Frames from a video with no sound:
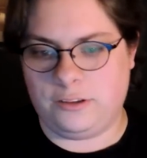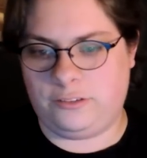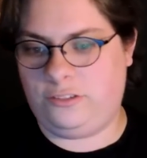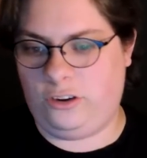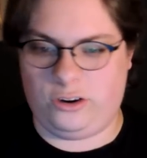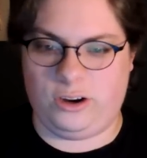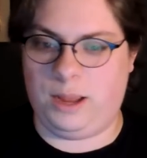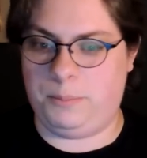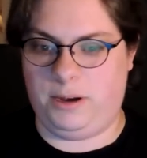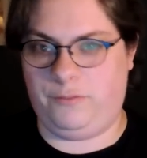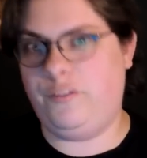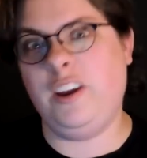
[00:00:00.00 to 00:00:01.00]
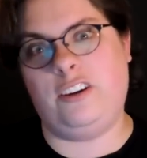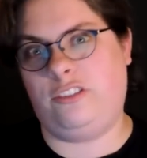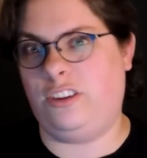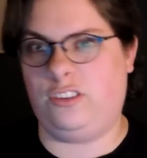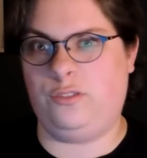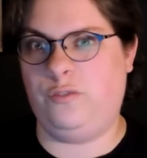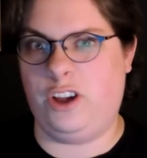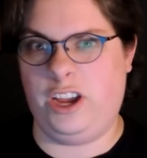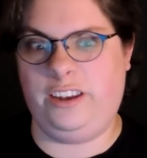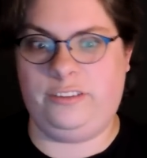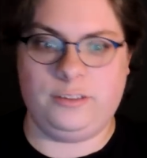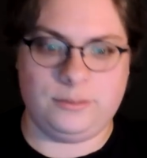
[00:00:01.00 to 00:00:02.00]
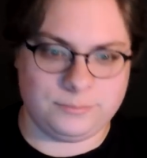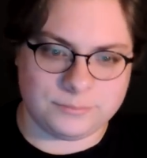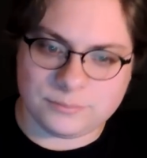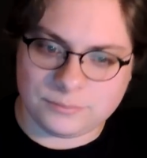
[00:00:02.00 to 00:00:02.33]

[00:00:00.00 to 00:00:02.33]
"Sir, I'm going to finish this fight."